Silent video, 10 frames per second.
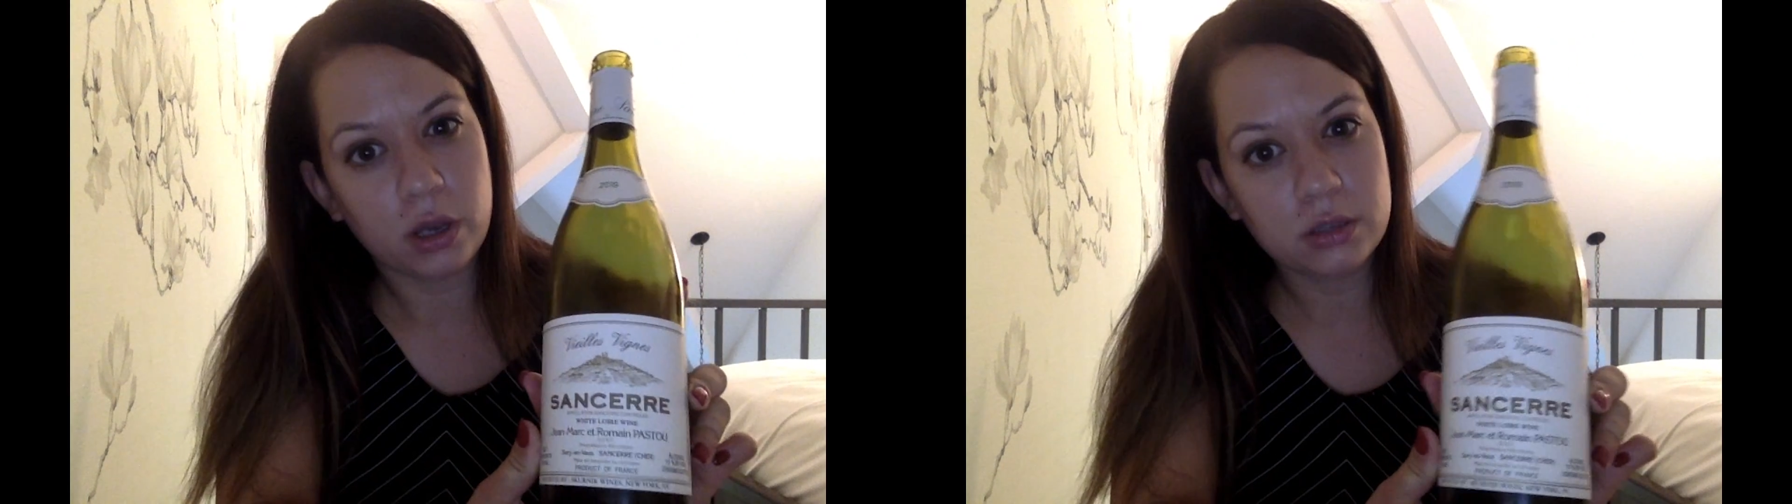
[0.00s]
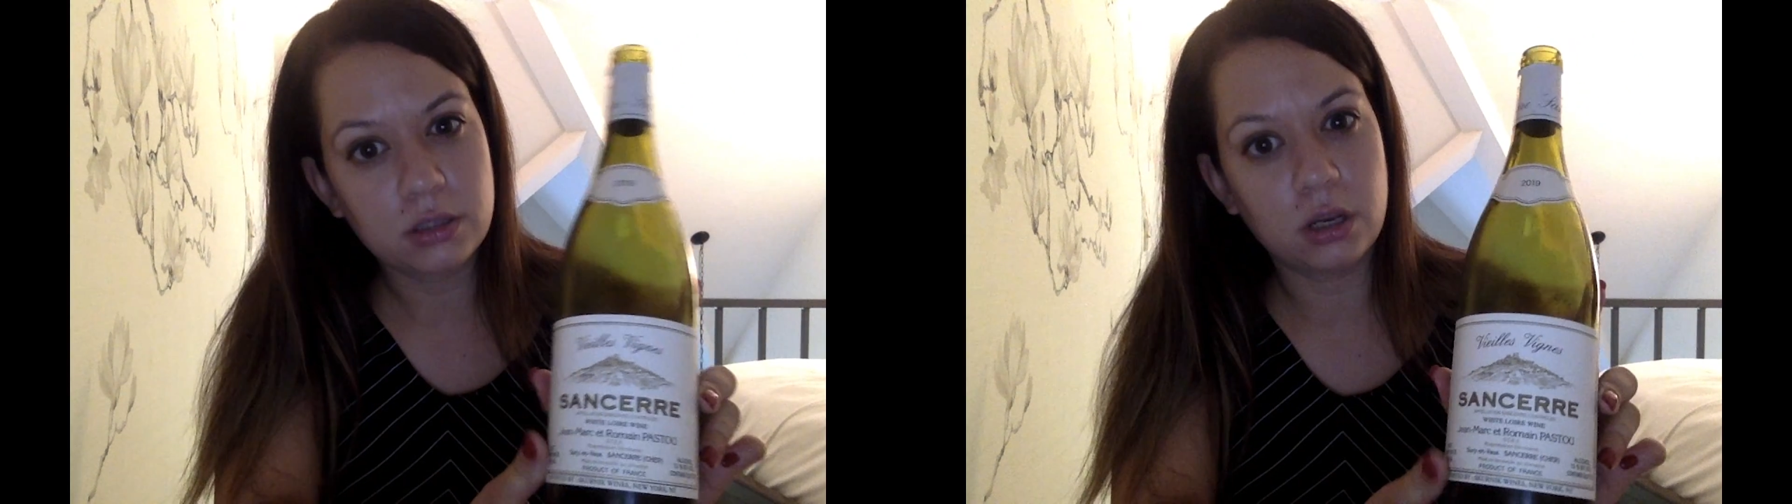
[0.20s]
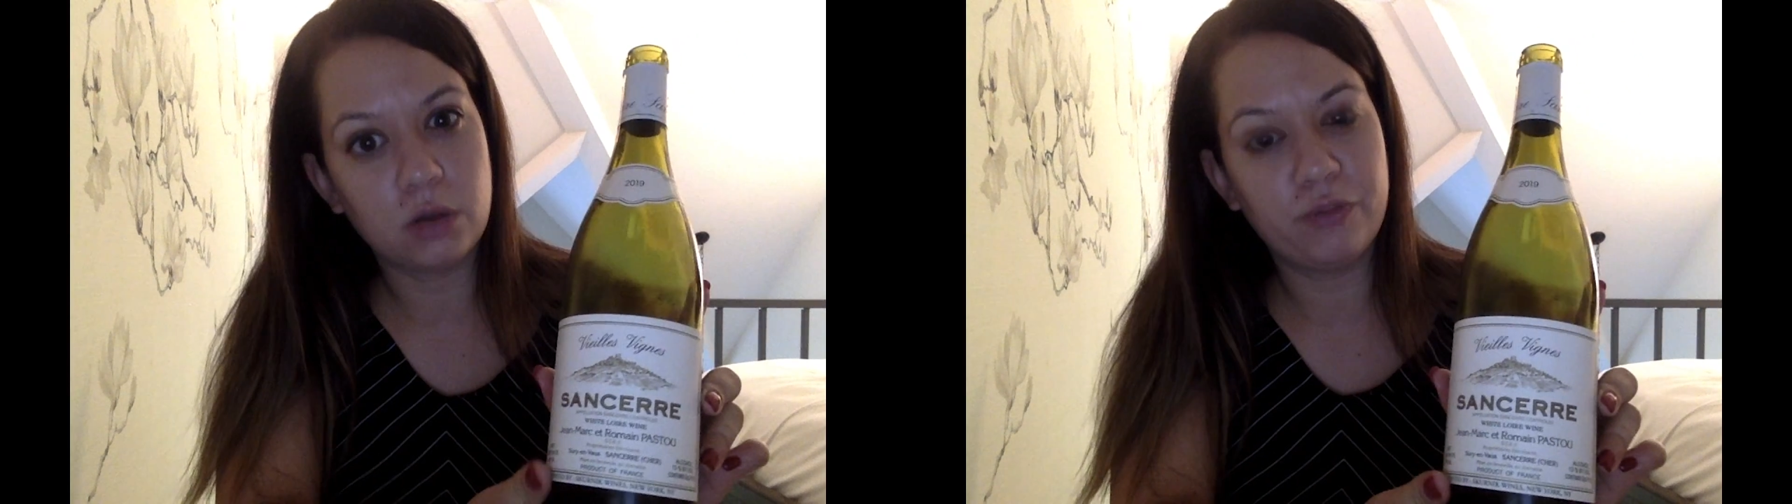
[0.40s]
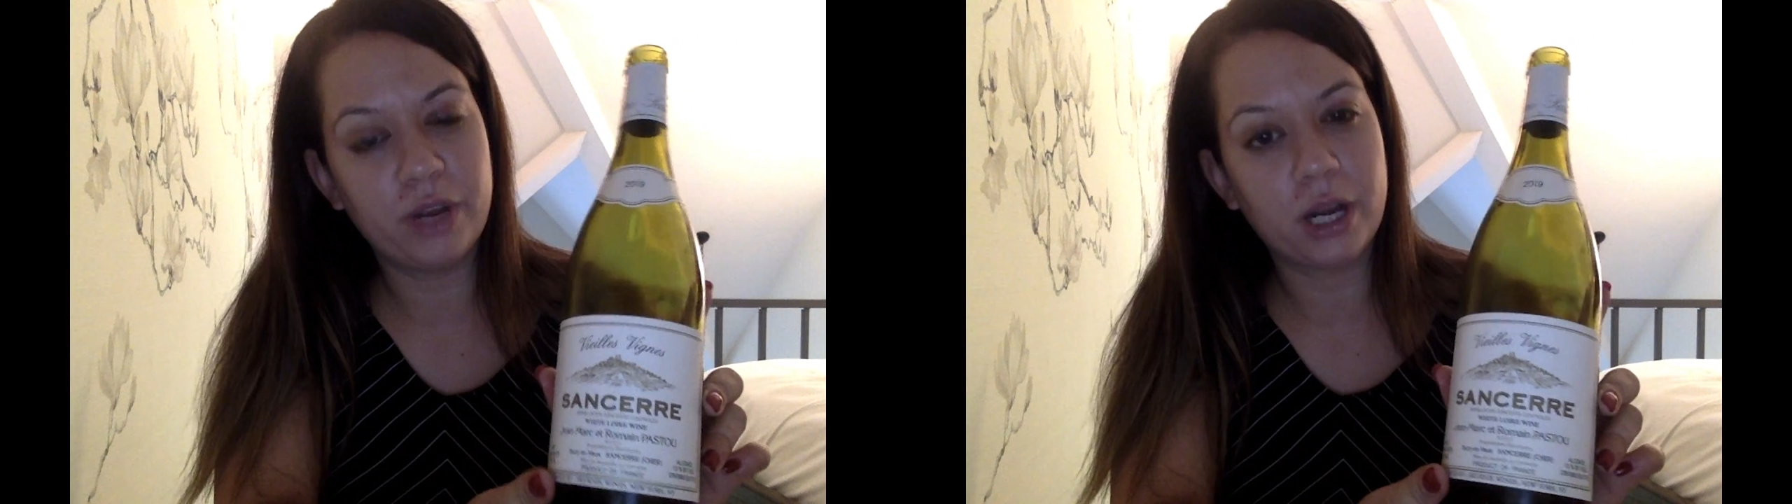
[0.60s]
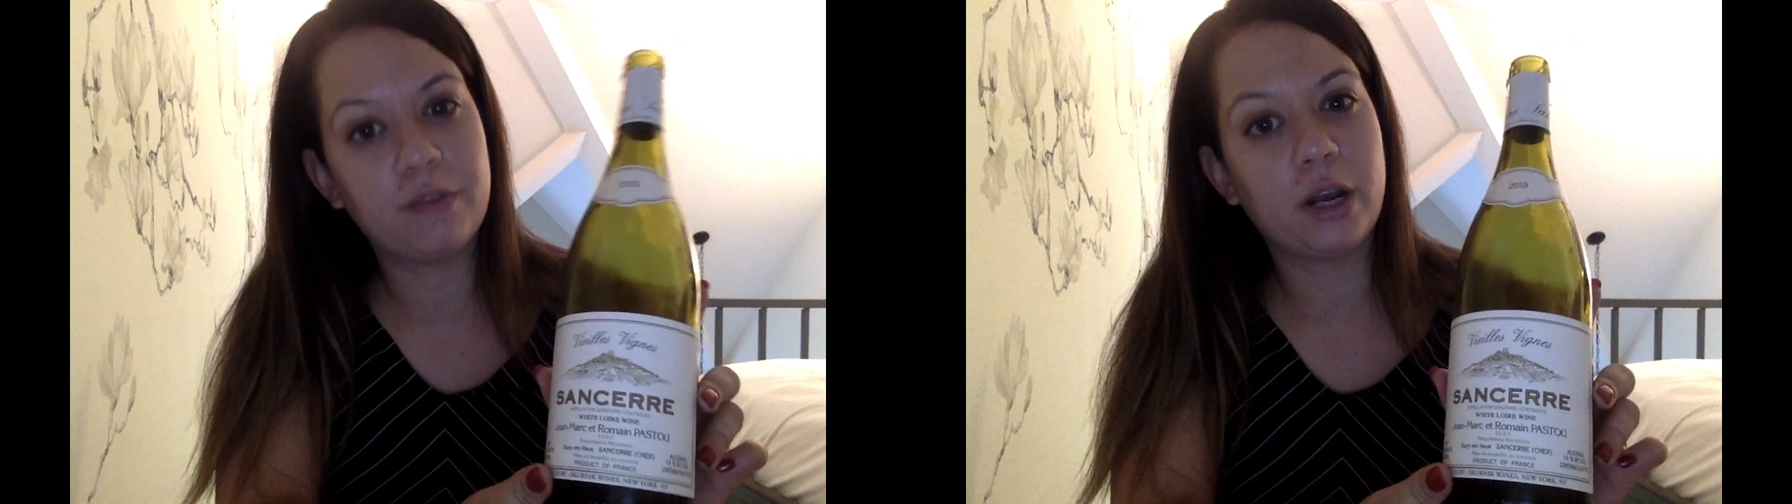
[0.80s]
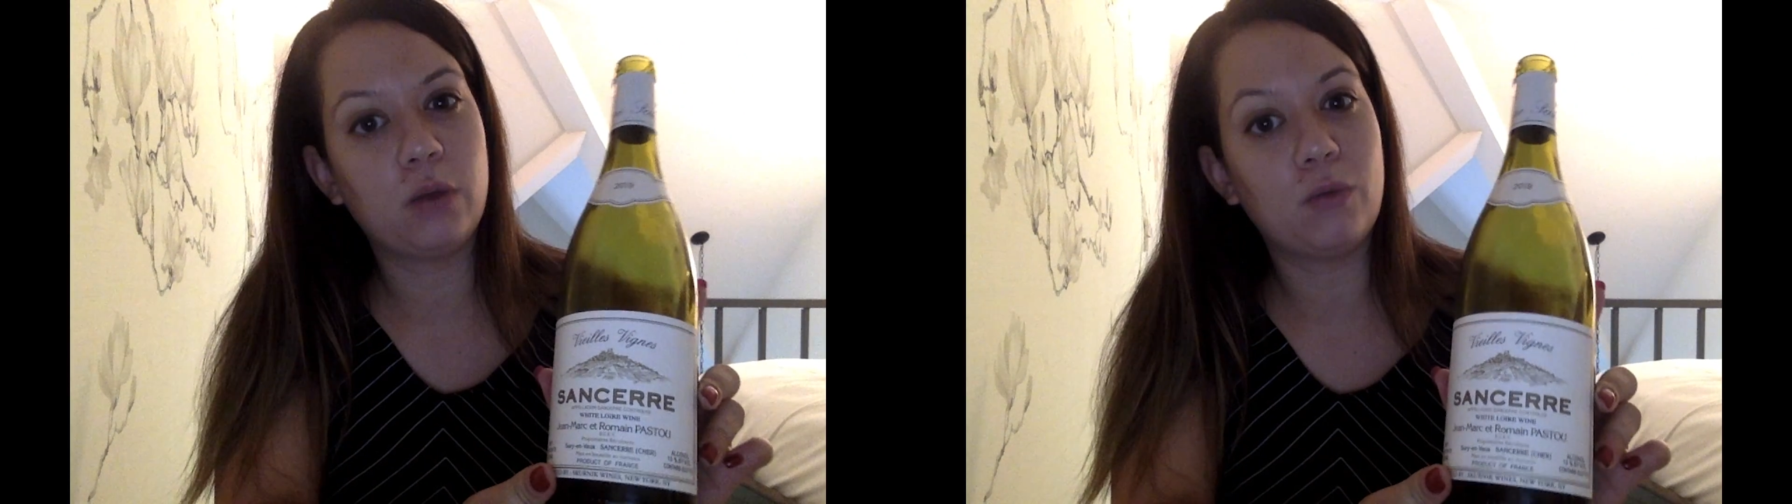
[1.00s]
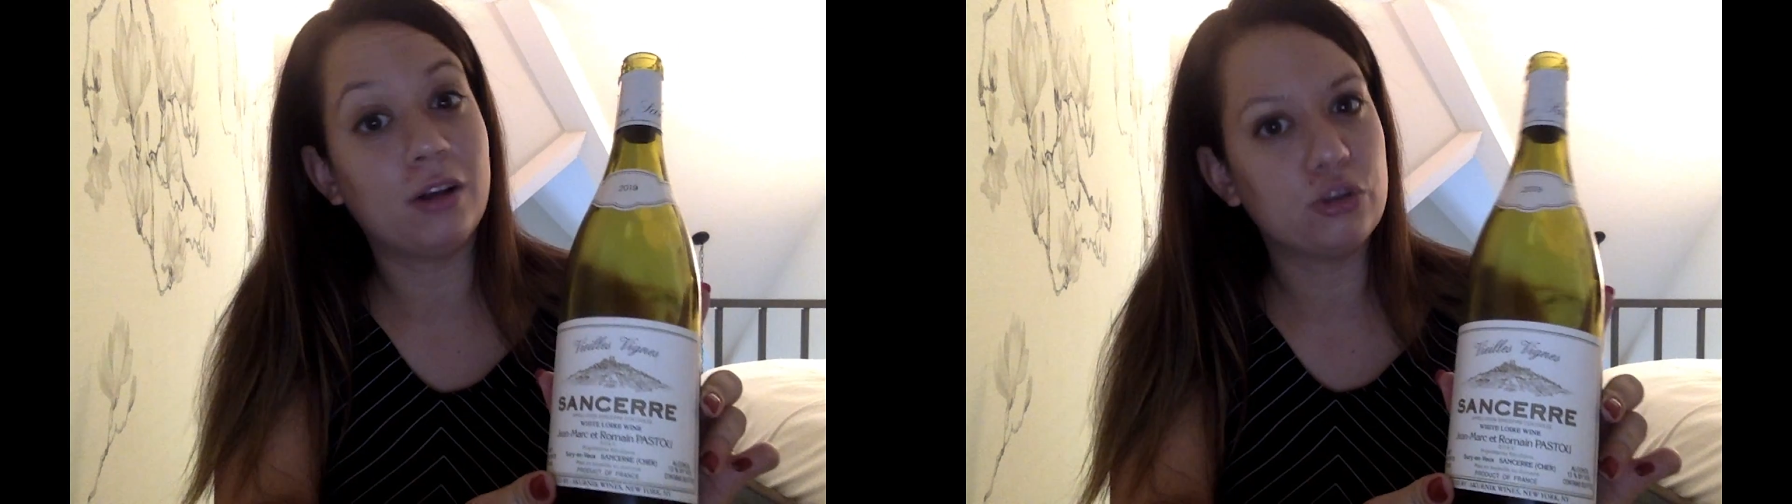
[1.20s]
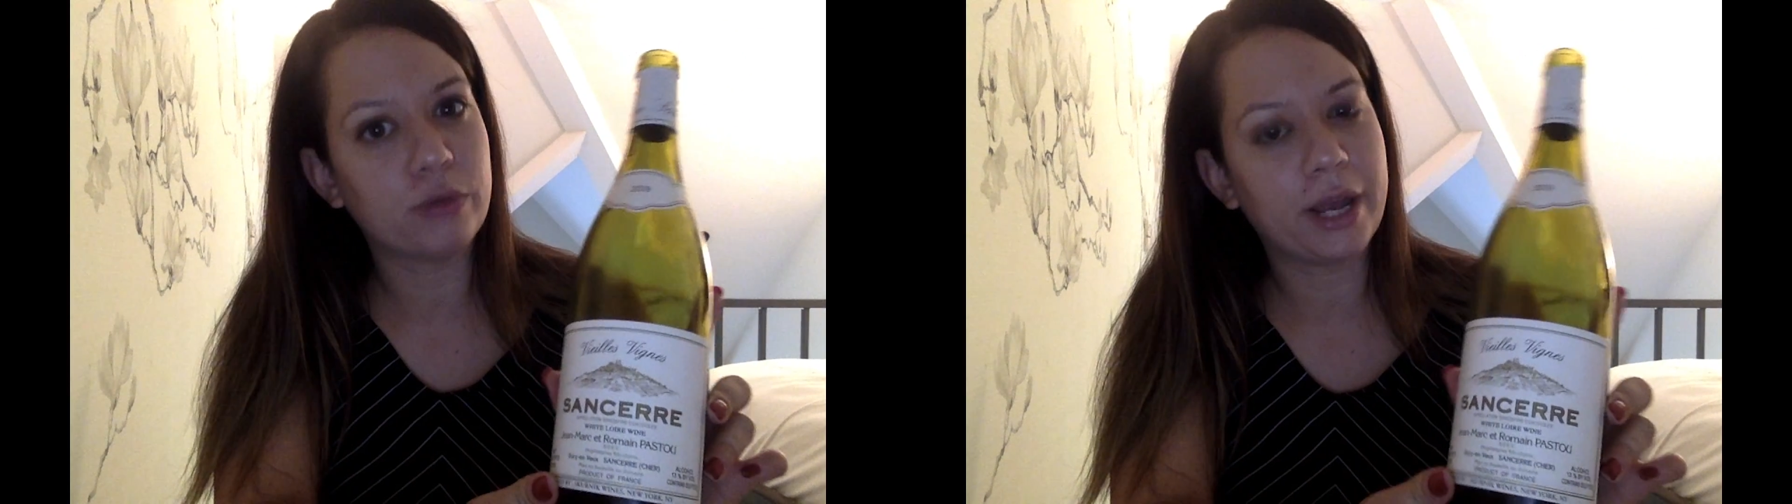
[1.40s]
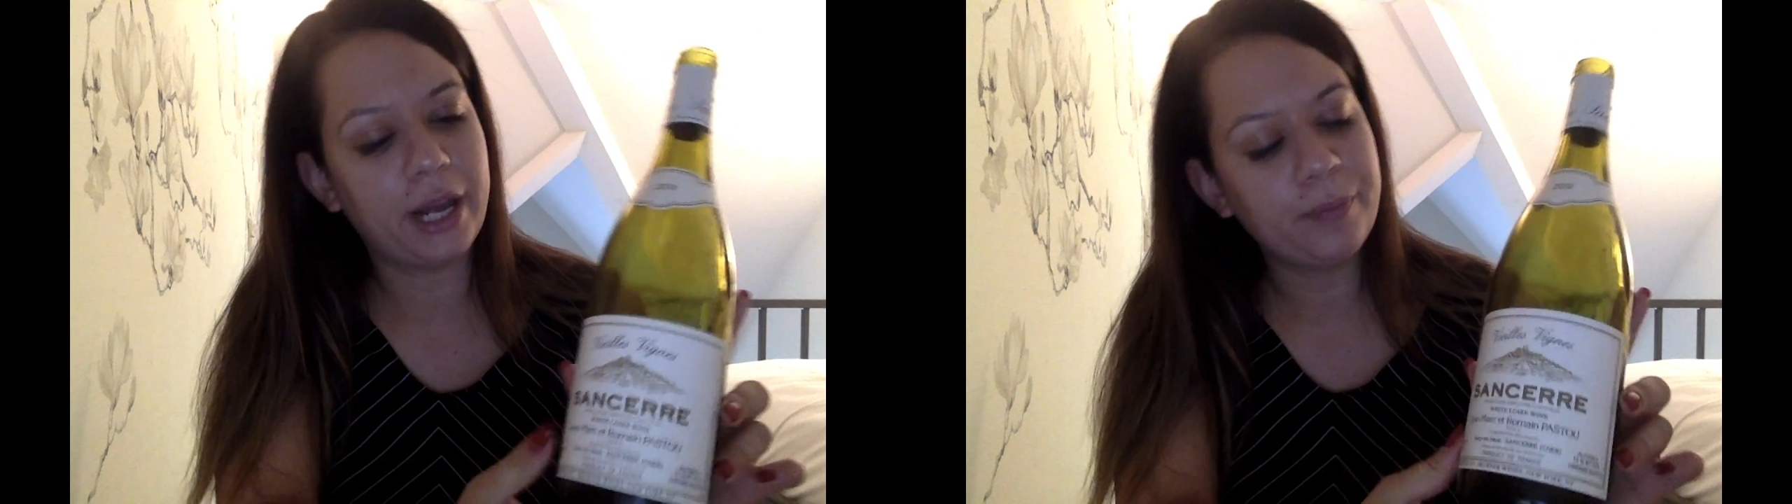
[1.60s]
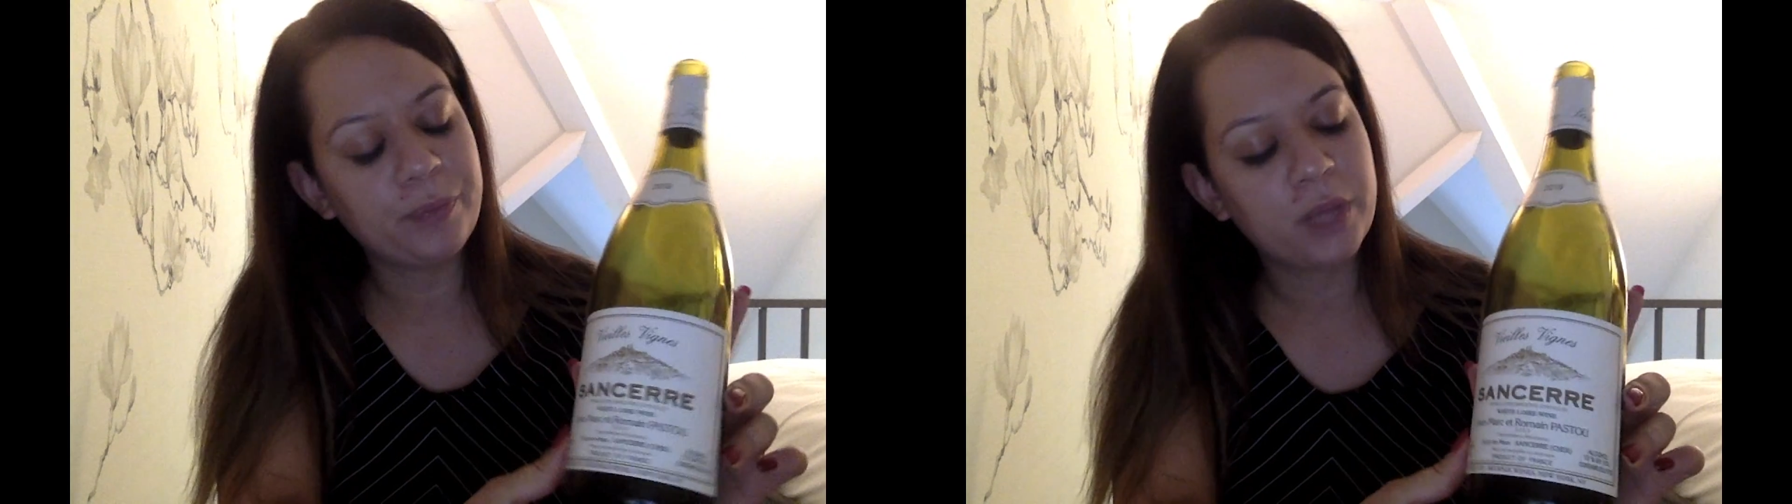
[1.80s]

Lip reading: so very, very well draining.